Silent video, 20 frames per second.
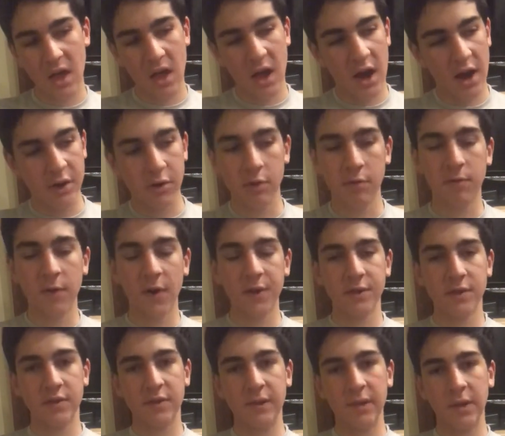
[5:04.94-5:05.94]
I do find
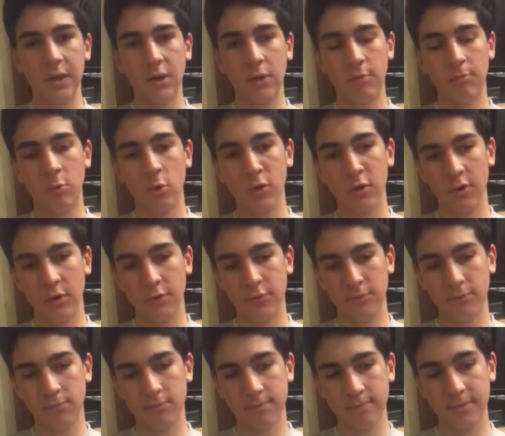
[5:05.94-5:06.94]
this a little more
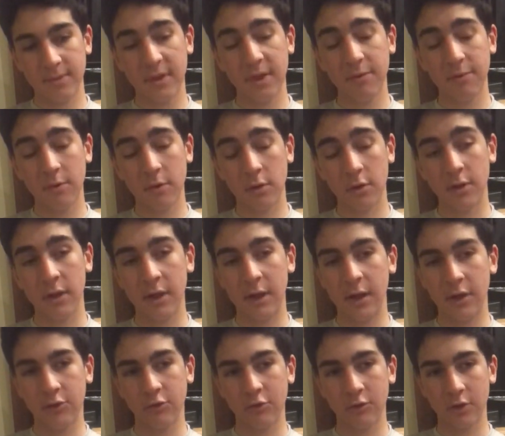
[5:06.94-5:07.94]
difficult,
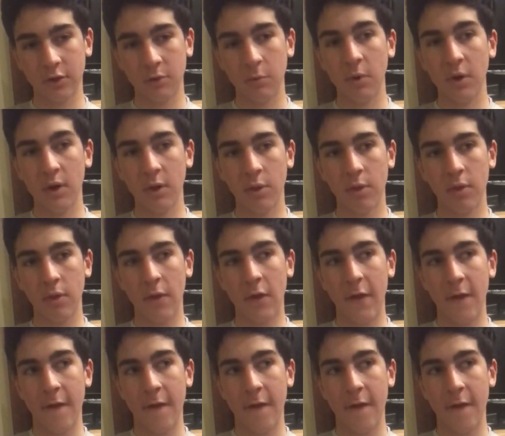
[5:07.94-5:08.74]
actually, with